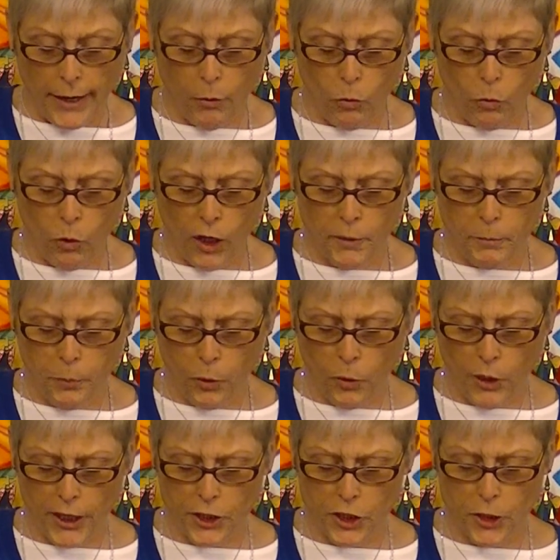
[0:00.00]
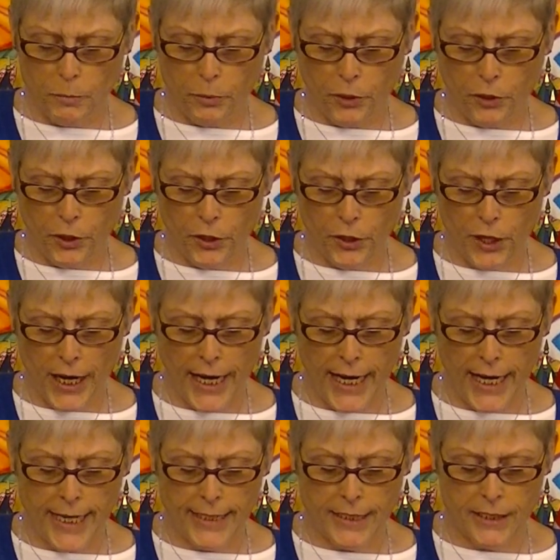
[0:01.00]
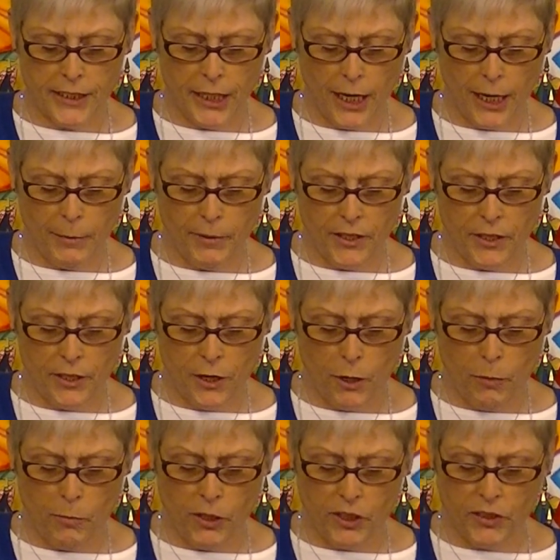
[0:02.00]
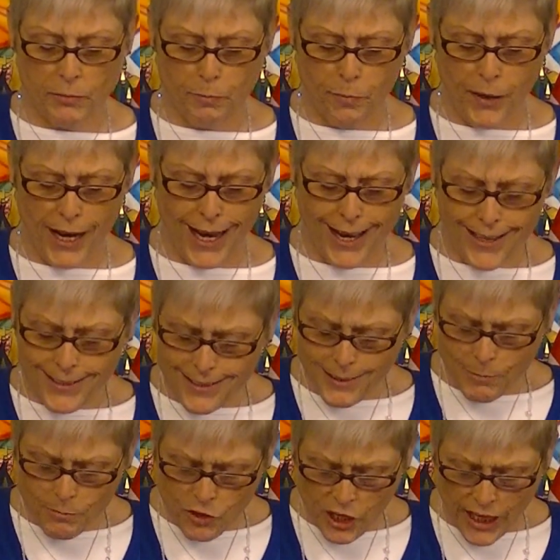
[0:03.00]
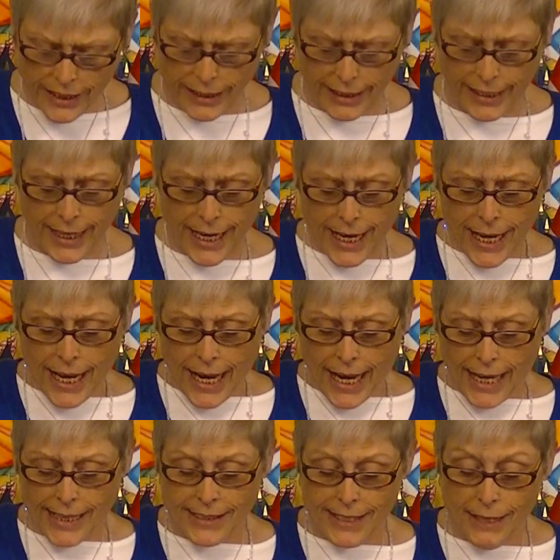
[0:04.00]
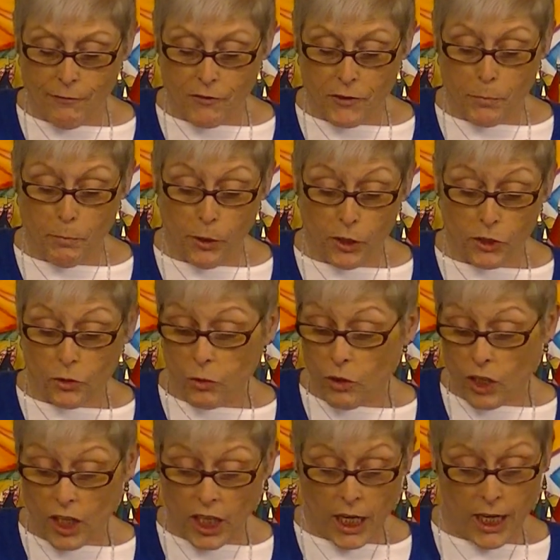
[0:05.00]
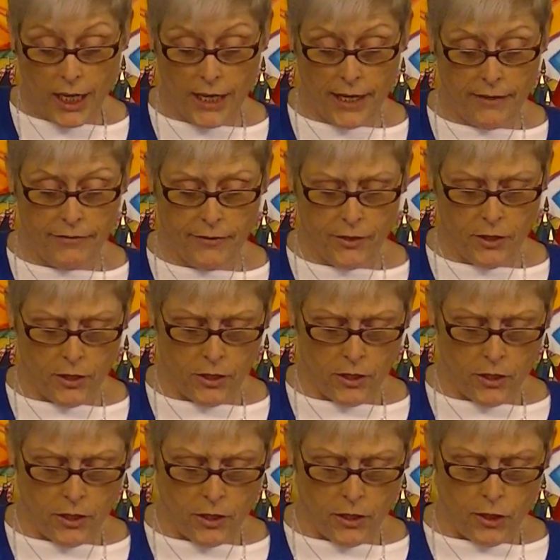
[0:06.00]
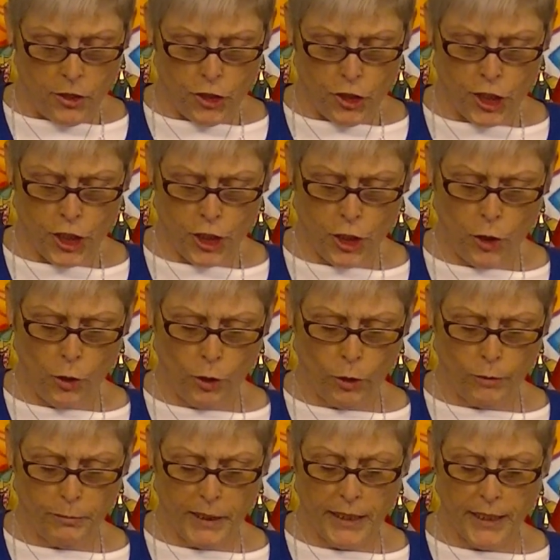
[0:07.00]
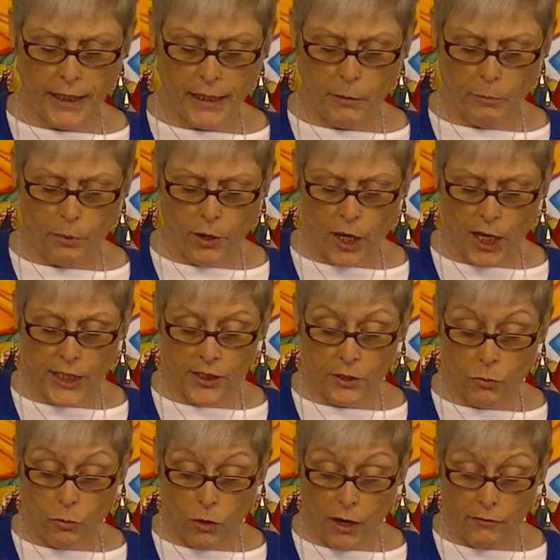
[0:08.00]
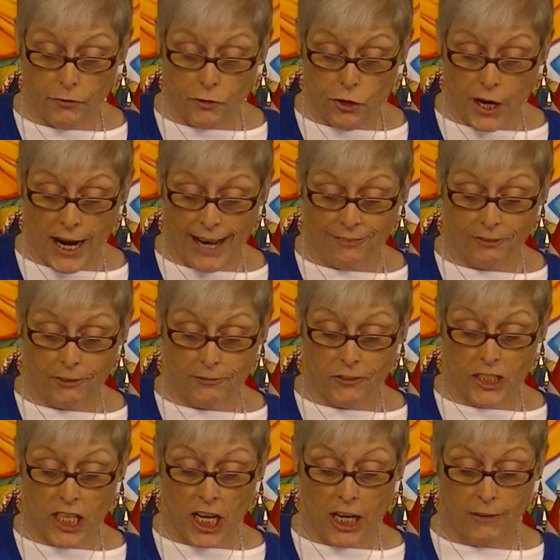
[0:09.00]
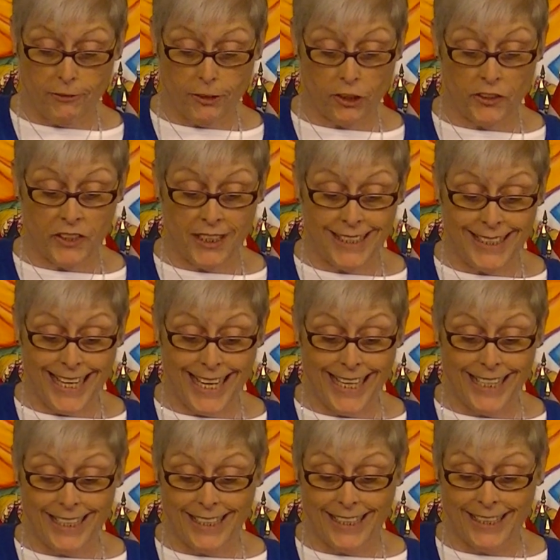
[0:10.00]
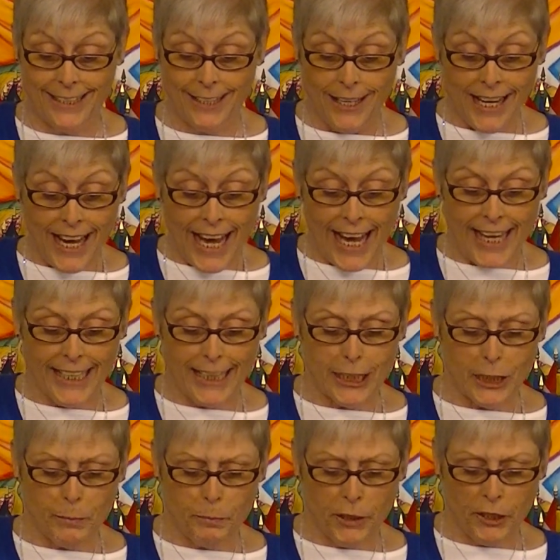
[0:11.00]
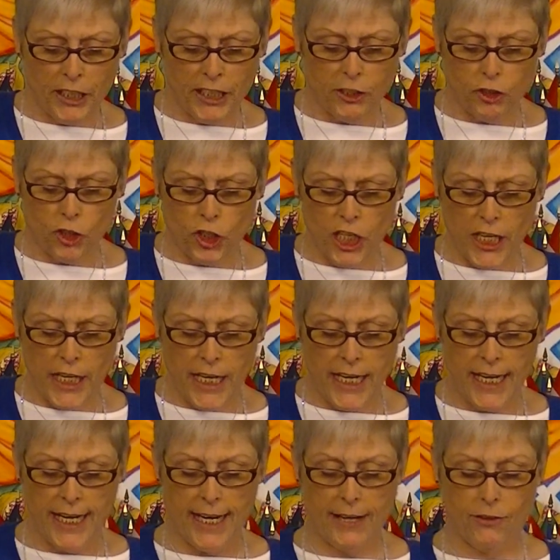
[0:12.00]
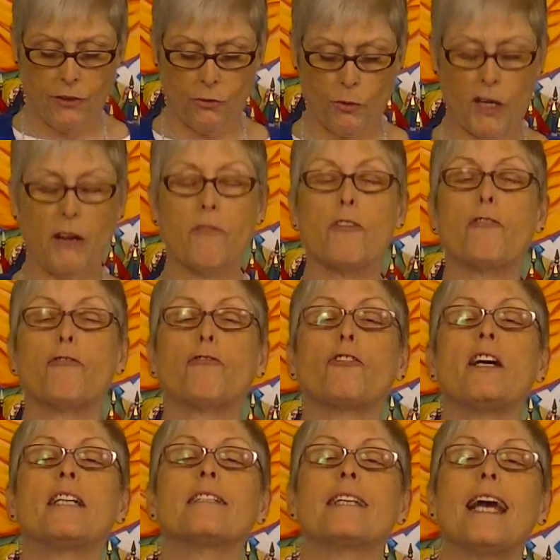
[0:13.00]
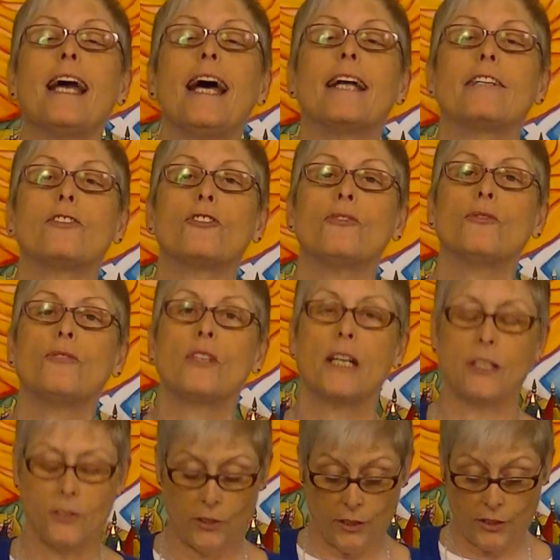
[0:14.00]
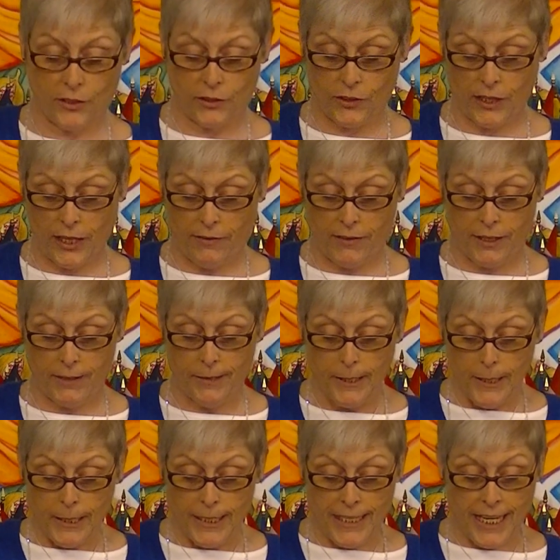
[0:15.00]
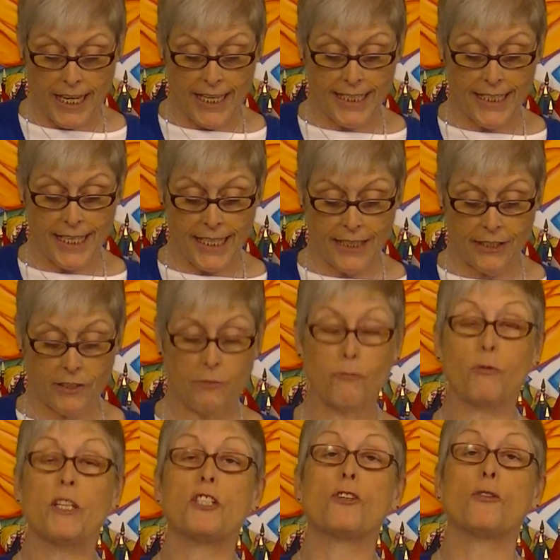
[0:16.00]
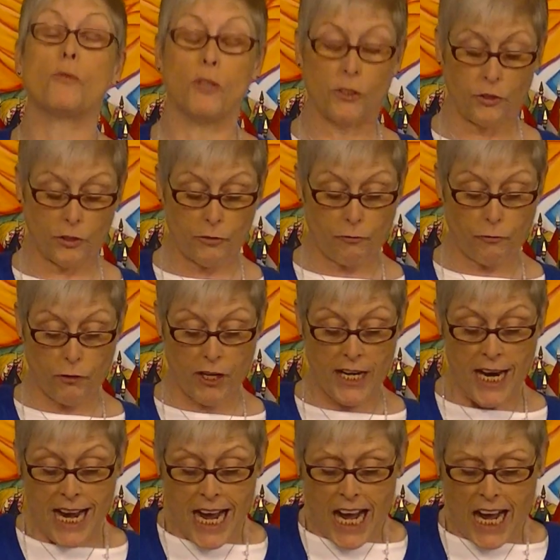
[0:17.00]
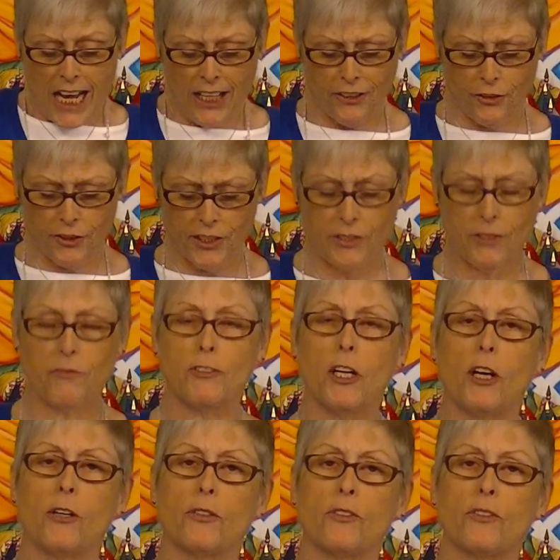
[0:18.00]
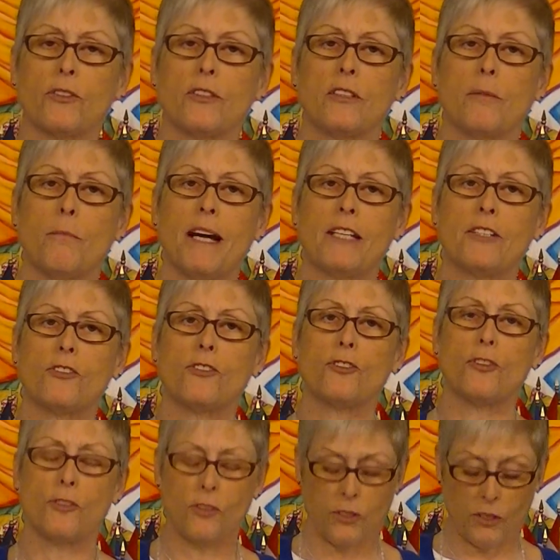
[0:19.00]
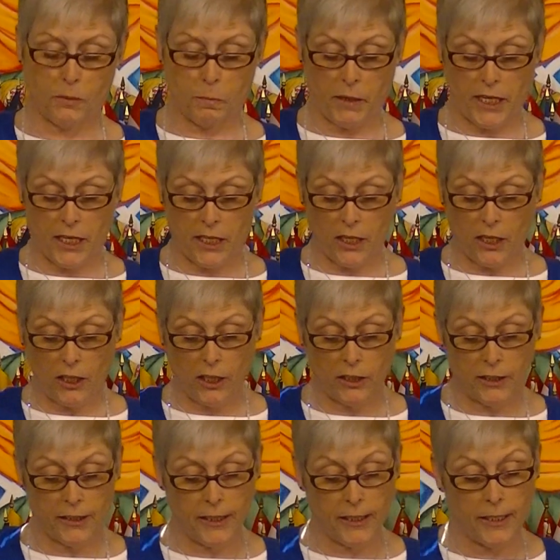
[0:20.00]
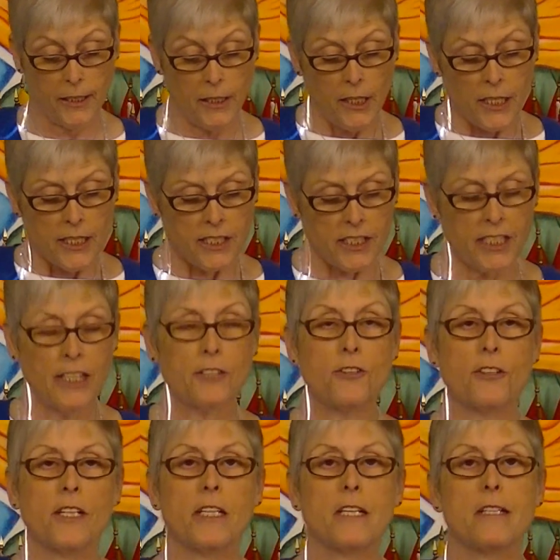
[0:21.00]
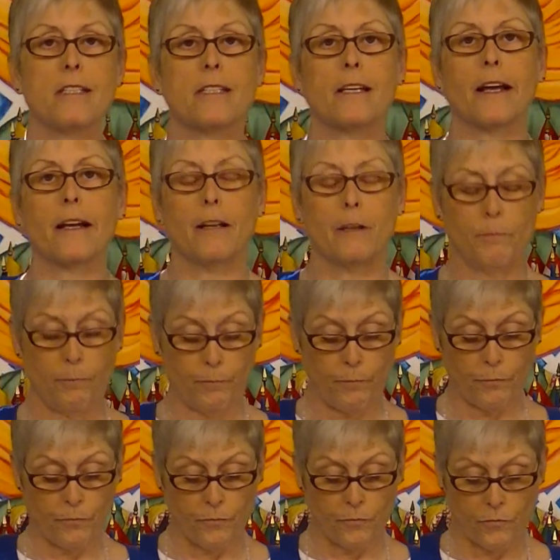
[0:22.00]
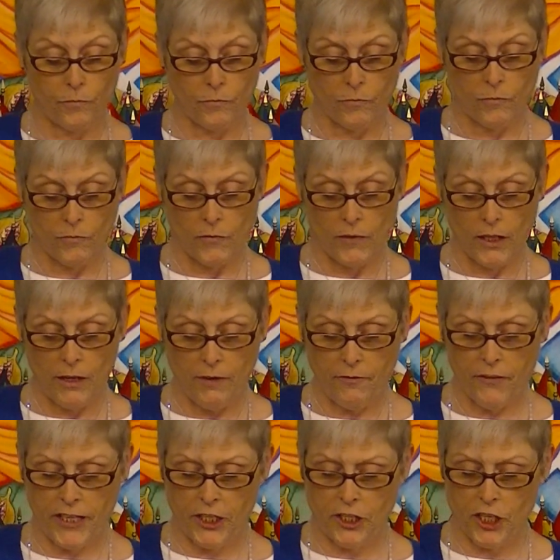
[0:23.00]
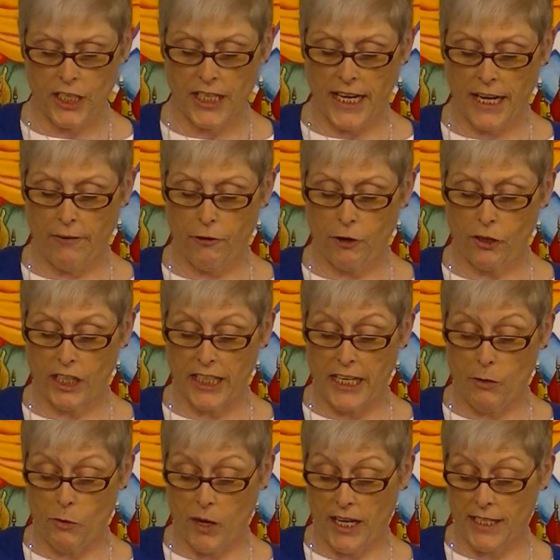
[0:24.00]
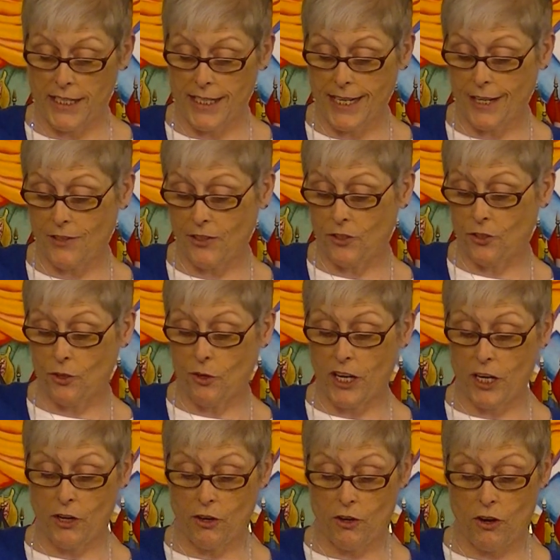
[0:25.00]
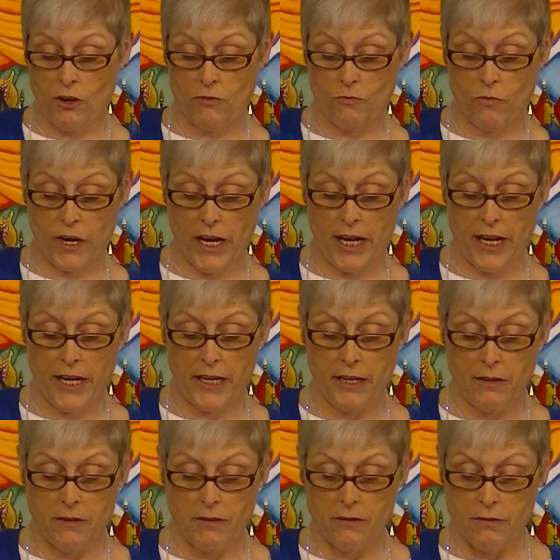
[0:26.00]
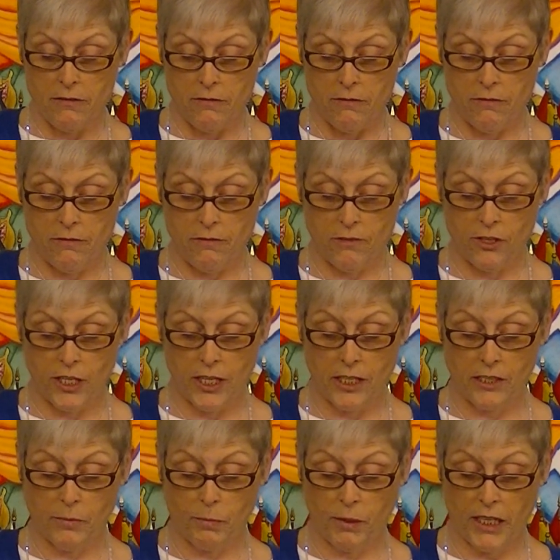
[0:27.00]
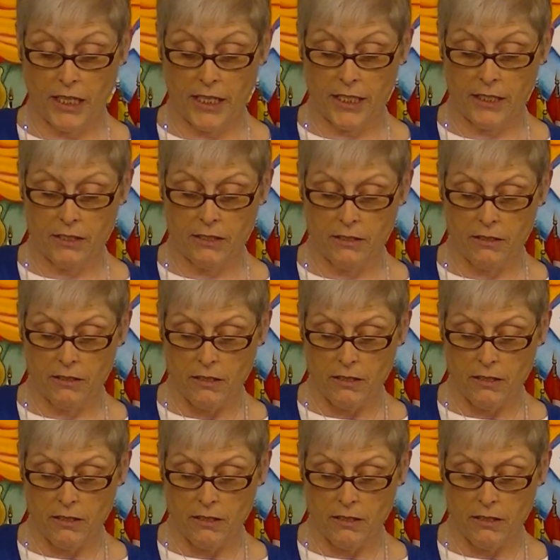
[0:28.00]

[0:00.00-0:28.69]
At one point, she put her hand on top of the notebooks and patted them gently, as if the books were alive. She told me they comprised a rough draft of a novel detailing an experience she and 3 of her friends had in 2007. 9 days of rituals to free hundreds of ghosts in the Massachusetts Bay Colony, centering in Salem. Fiction gave her leeway to tell the story her own way, she explained.